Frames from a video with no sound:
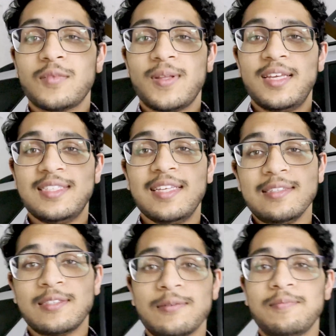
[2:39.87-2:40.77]
is
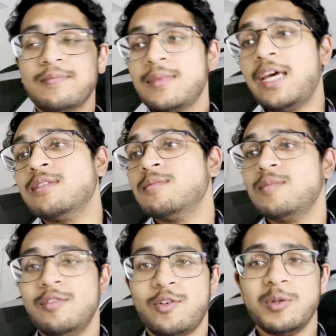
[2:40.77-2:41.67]
this. And
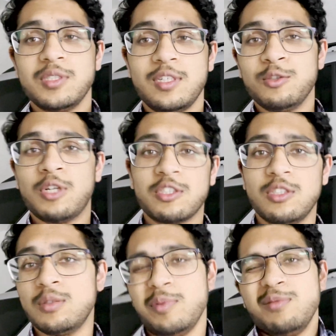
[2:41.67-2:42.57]
of course the
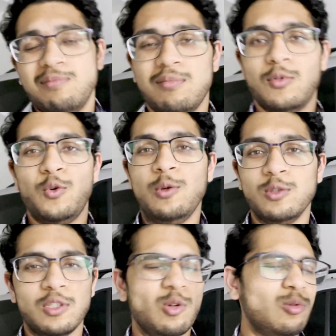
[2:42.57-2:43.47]
instructions, but who
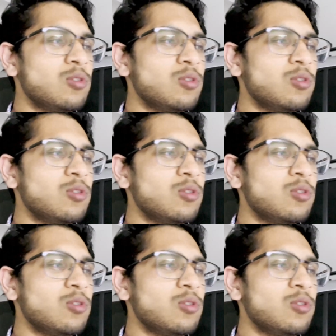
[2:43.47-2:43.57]
uses those?